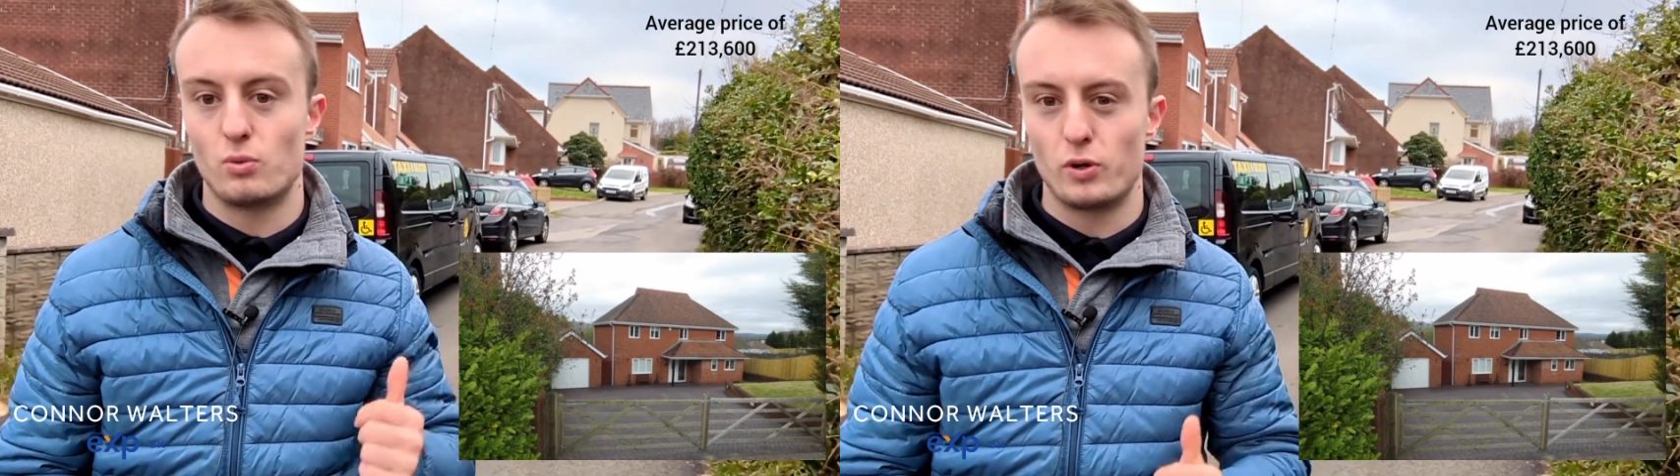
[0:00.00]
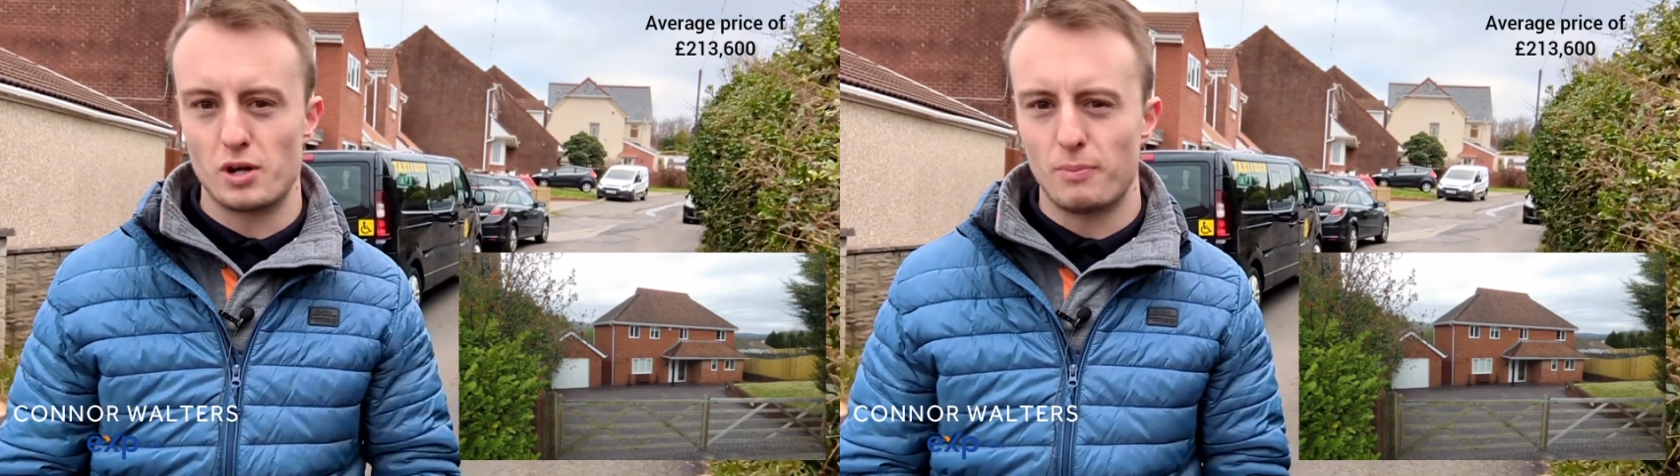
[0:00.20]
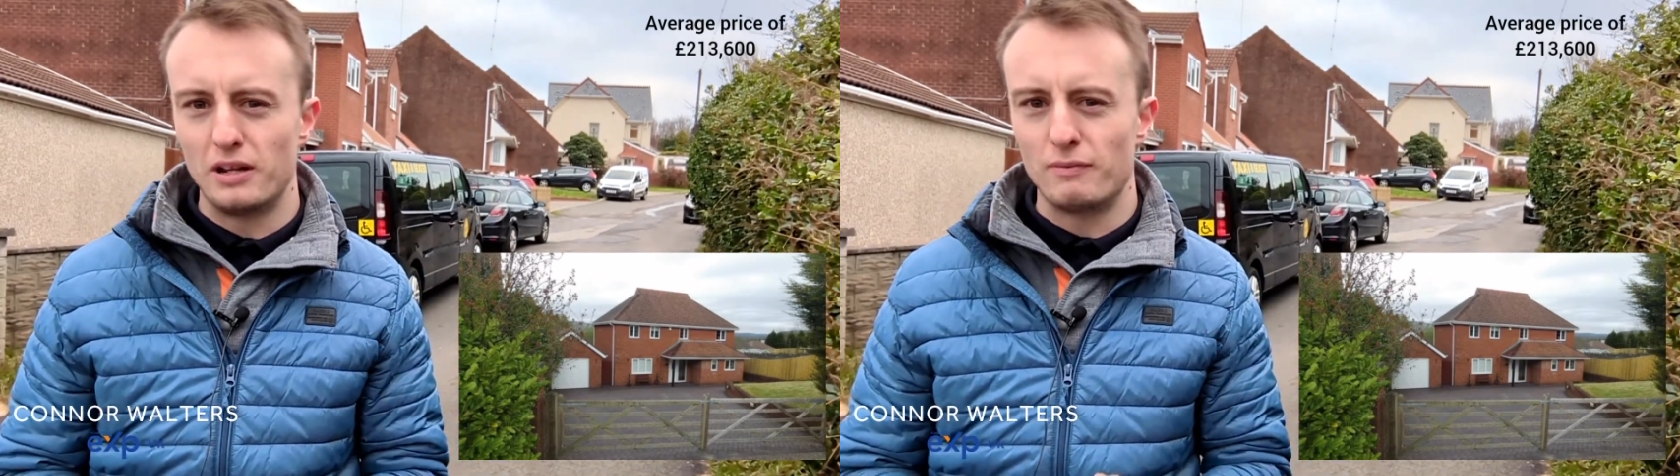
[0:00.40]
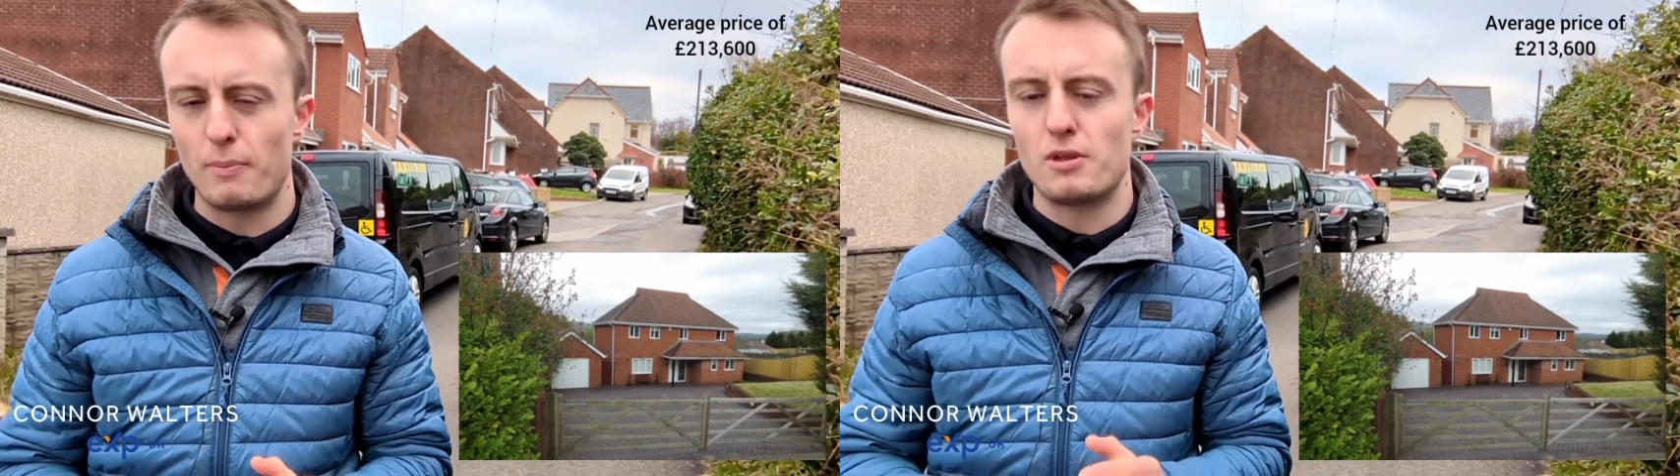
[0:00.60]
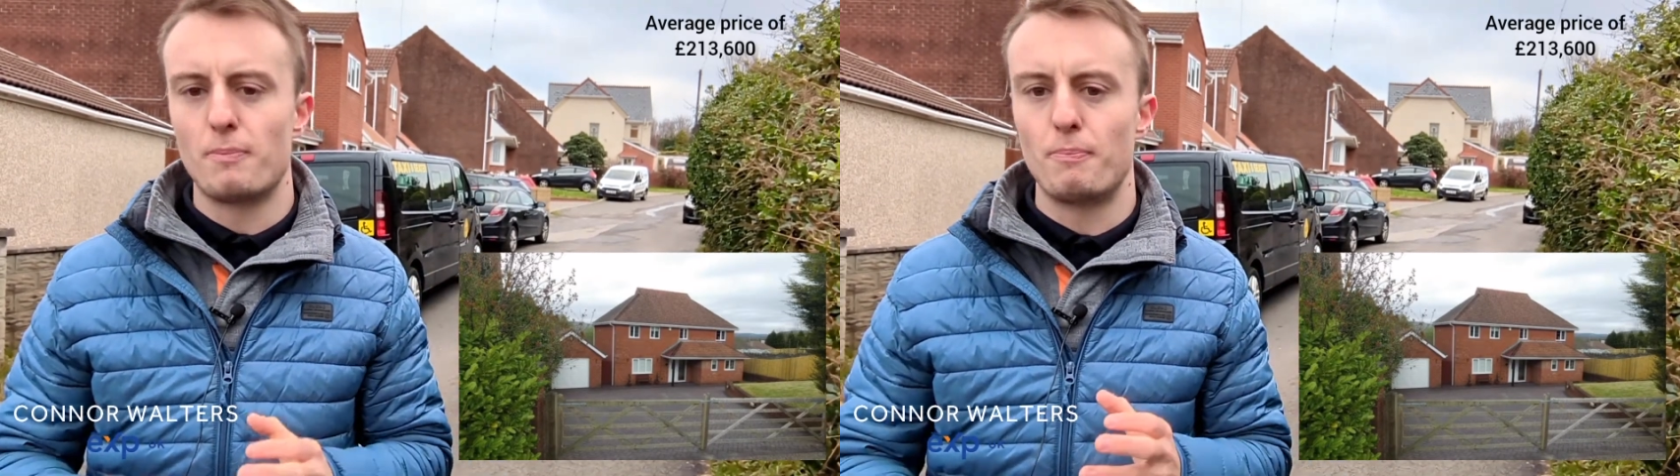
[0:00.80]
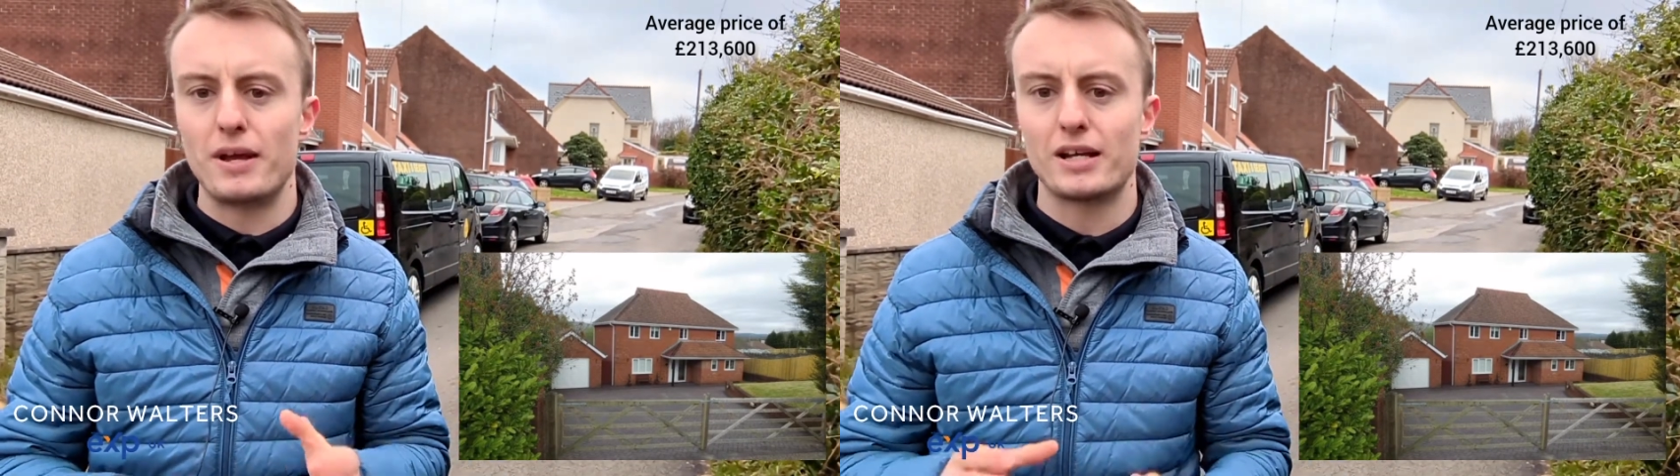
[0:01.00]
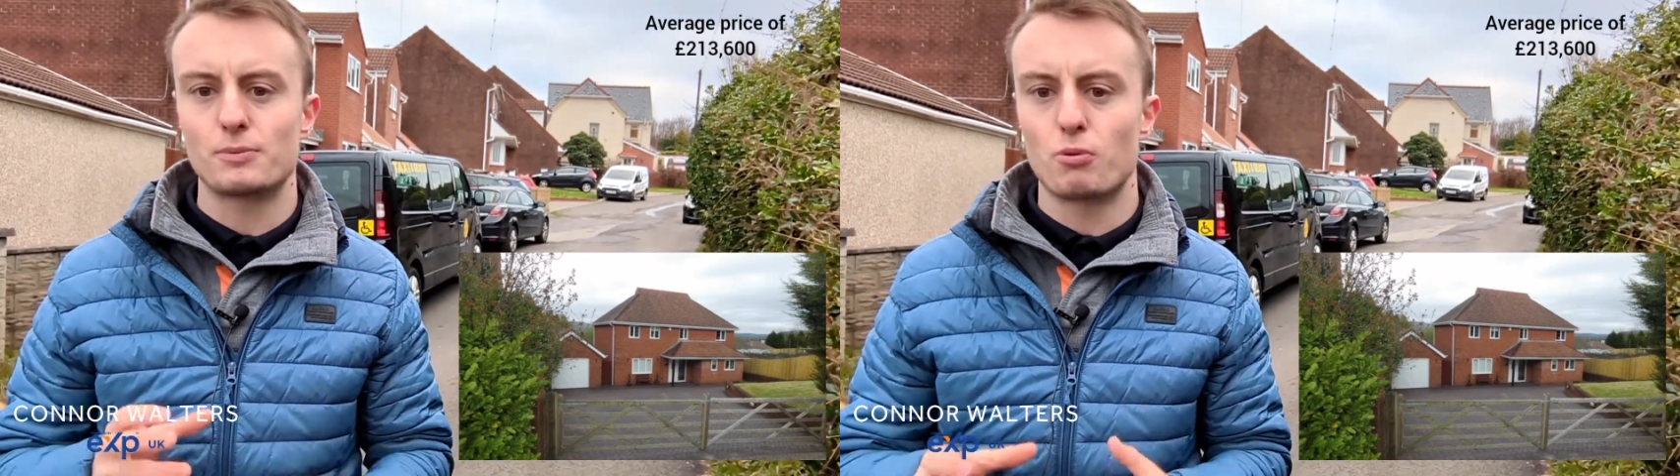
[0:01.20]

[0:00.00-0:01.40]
which I believe might be the biggest